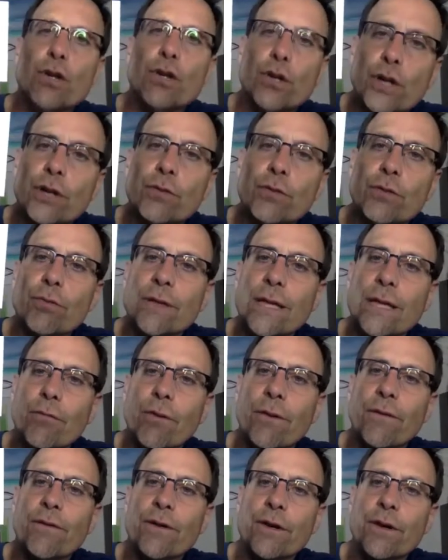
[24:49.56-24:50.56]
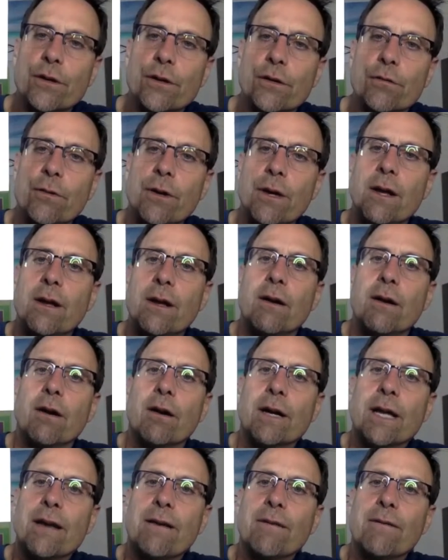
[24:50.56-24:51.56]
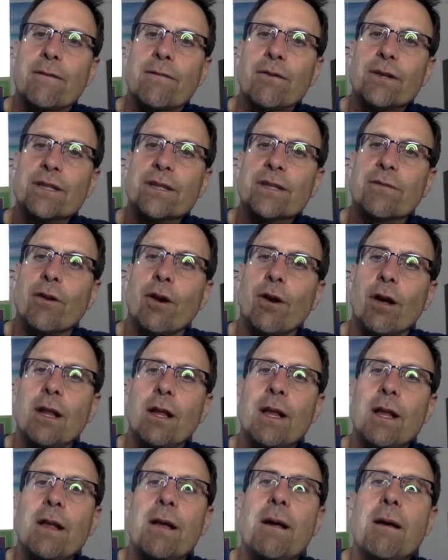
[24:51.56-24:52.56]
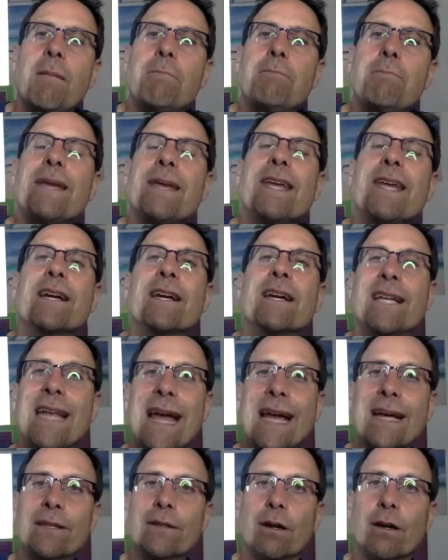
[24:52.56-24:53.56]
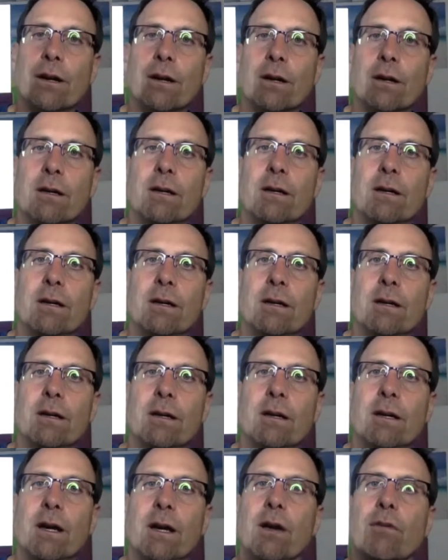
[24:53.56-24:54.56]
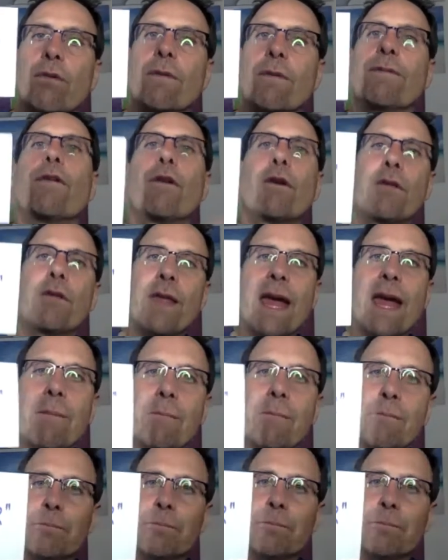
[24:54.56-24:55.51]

good when they refer you? Okay, first of all, be a connector. Refer them.